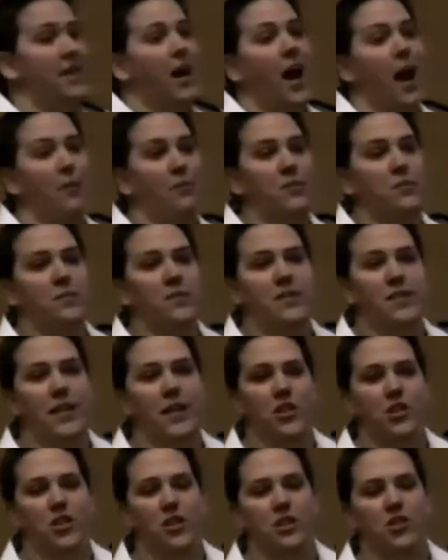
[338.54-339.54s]
is
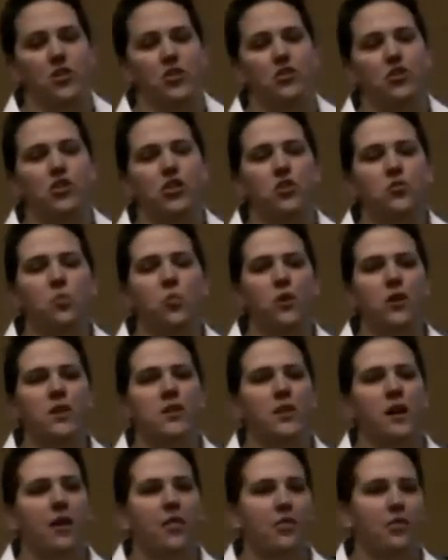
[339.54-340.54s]
optimization. So she's
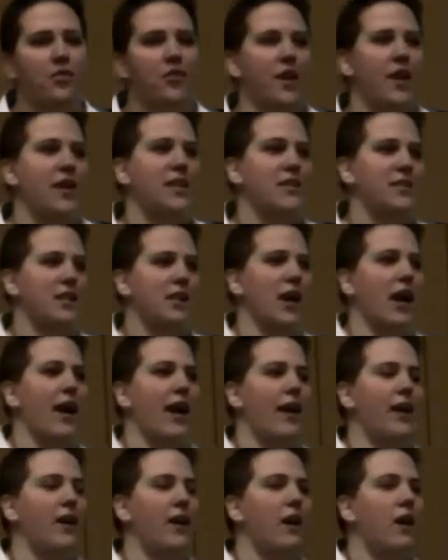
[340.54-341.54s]
worked on things
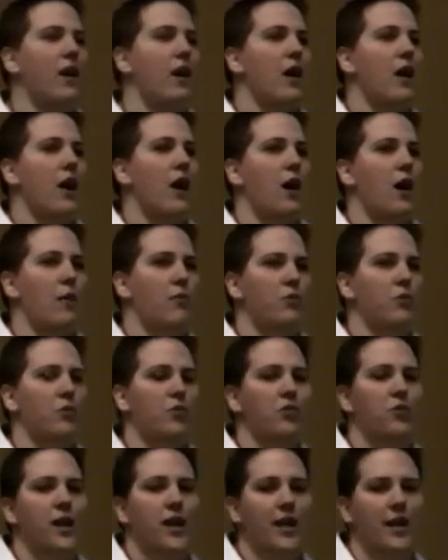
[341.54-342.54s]
like
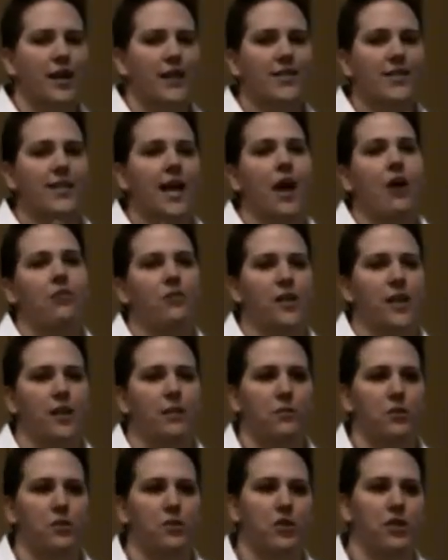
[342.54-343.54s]
creating sound
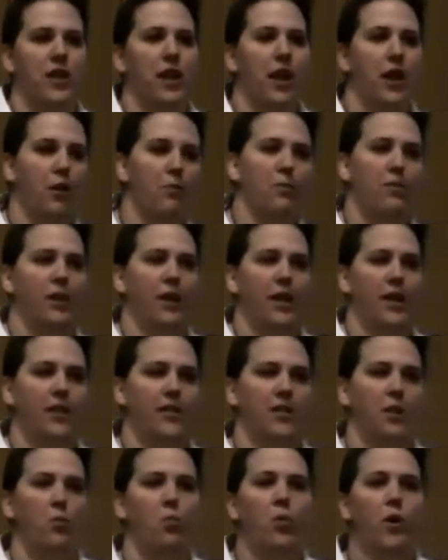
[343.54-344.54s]
dampers in
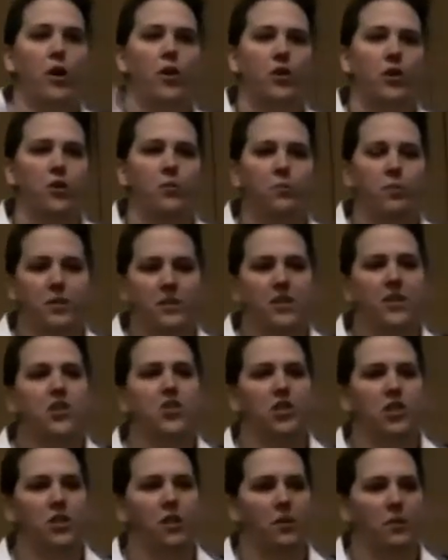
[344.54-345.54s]
airplanes, and where do you
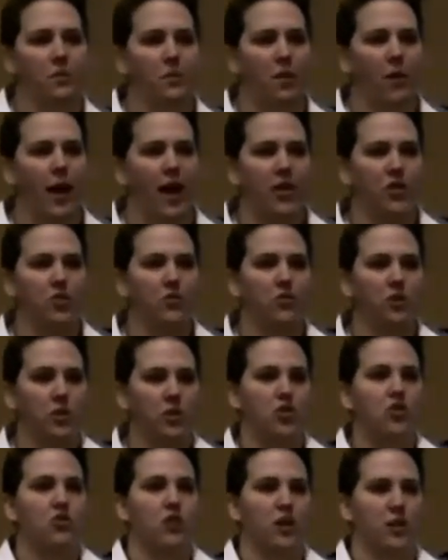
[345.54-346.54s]
position them as you
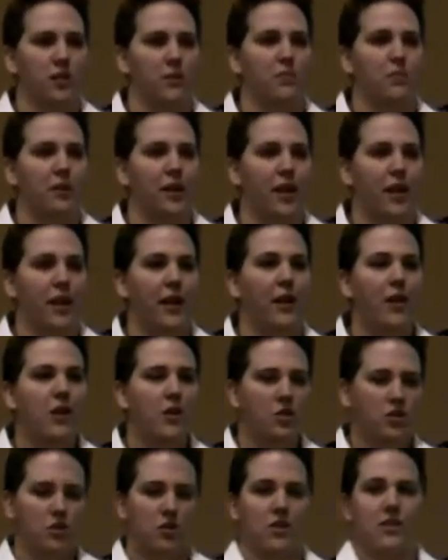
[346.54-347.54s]
construct a plane
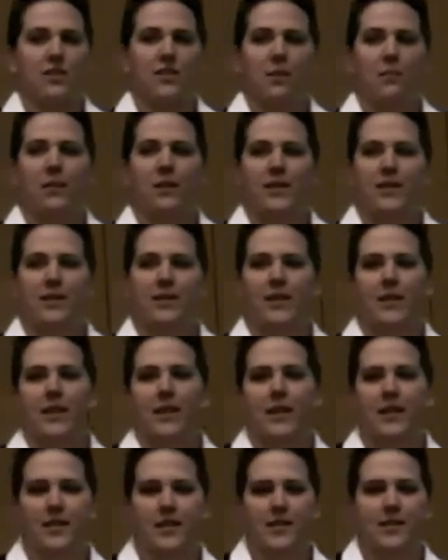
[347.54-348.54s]
so that somebody
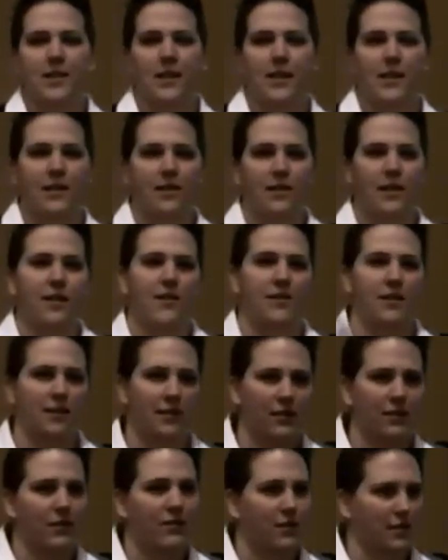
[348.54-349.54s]
sitting in a seat
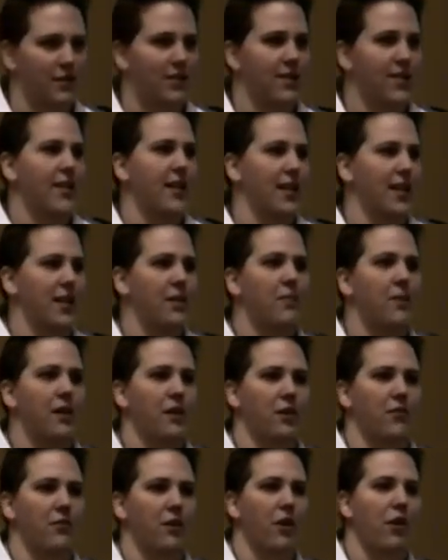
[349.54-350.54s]
isn't sitting in the
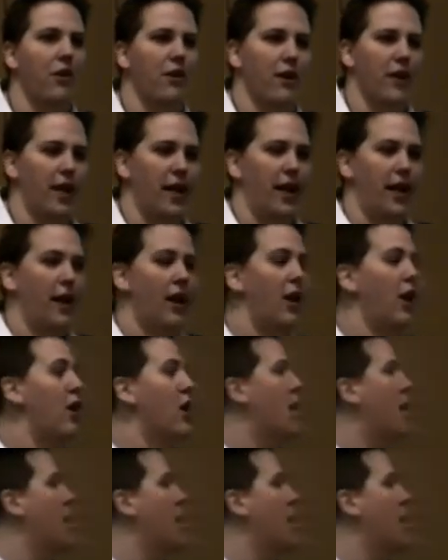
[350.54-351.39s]
middle of a hurricane.